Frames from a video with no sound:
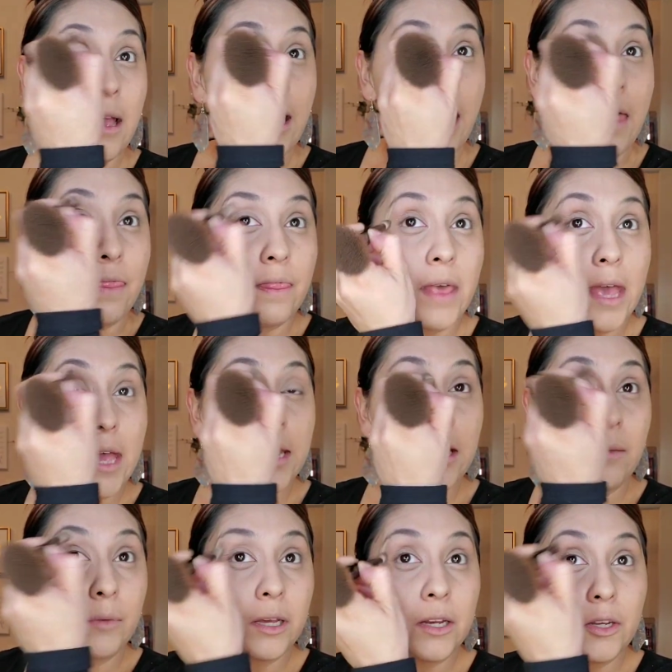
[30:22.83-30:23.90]
And then
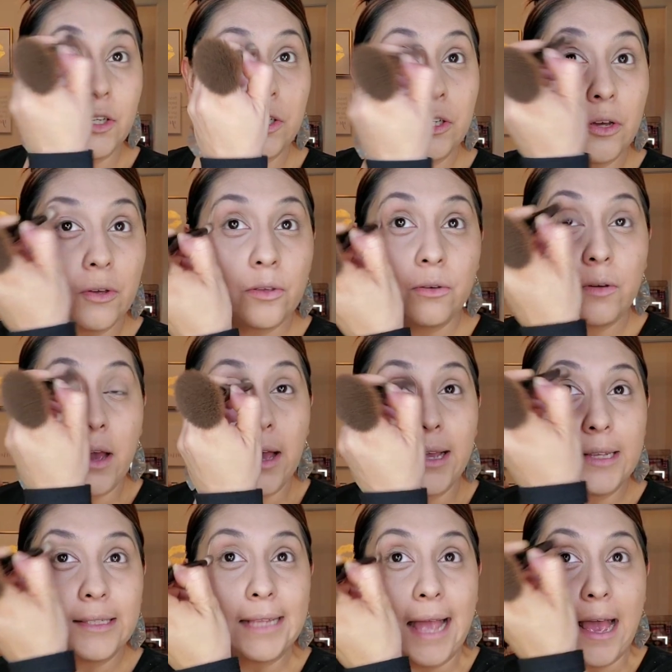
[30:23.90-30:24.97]
I'm going to show you
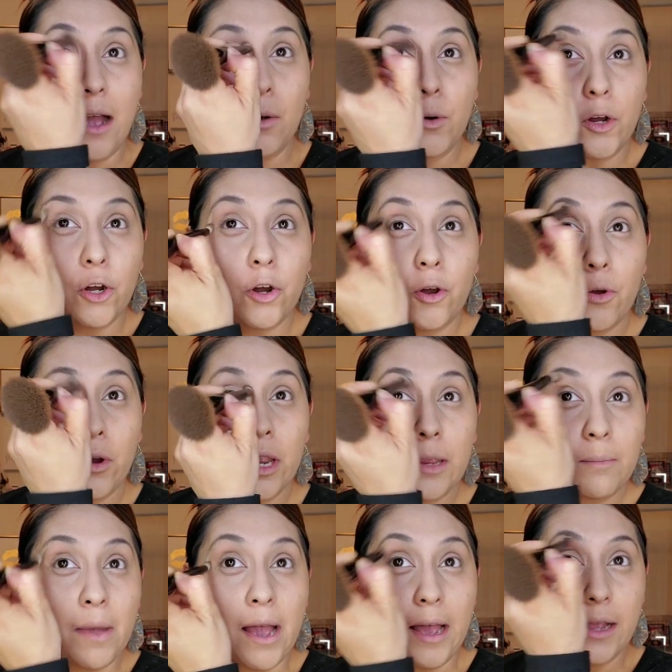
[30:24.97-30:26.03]
guys our
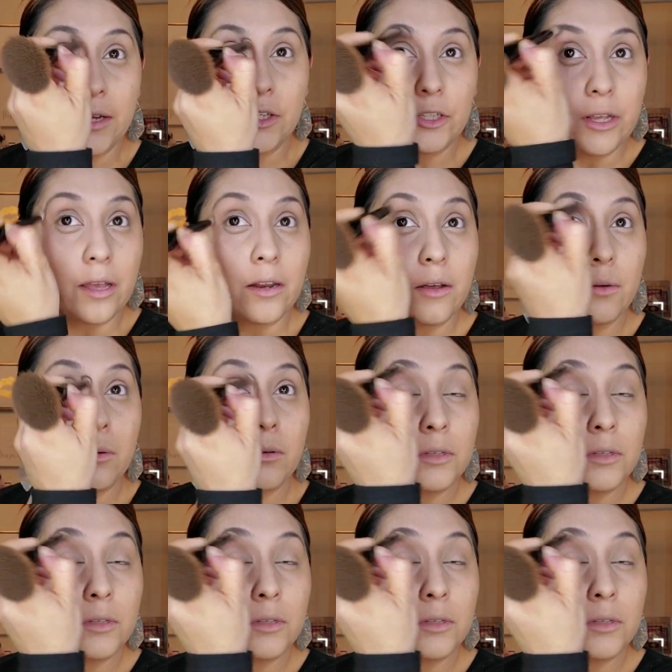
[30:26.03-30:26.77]
cream eyeshadow.